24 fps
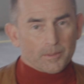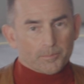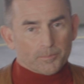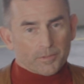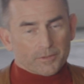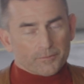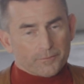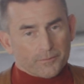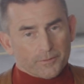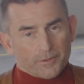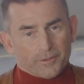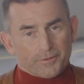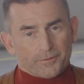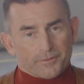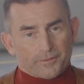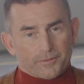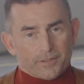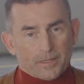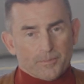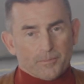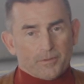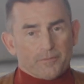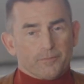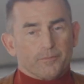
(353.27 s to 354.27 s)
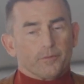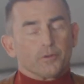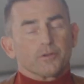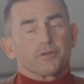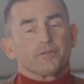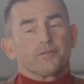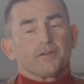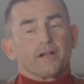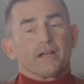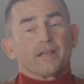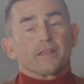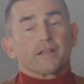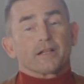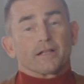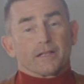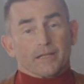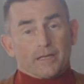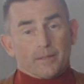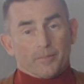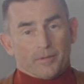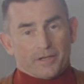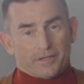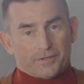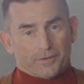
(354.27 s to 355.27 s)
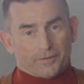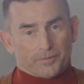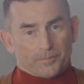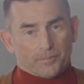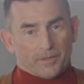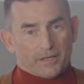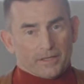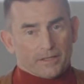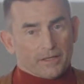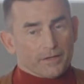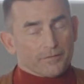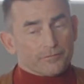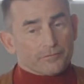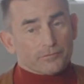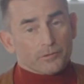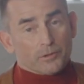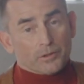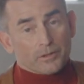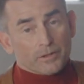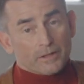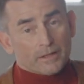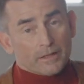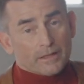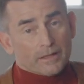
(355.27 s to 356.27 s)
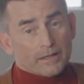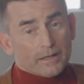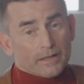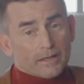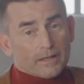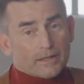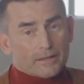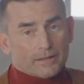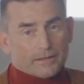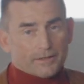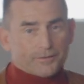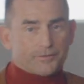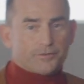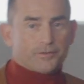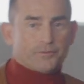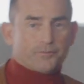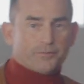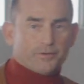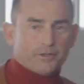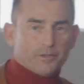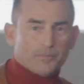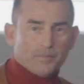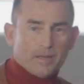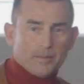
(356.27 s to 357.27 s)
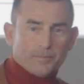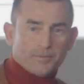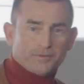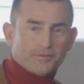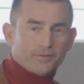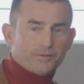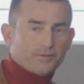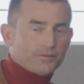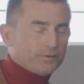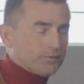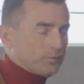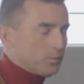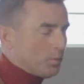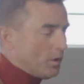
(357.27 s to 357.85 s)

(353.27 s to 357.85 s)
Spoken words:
But first, let me fortify the claim I just made. After all, unless you feel my position's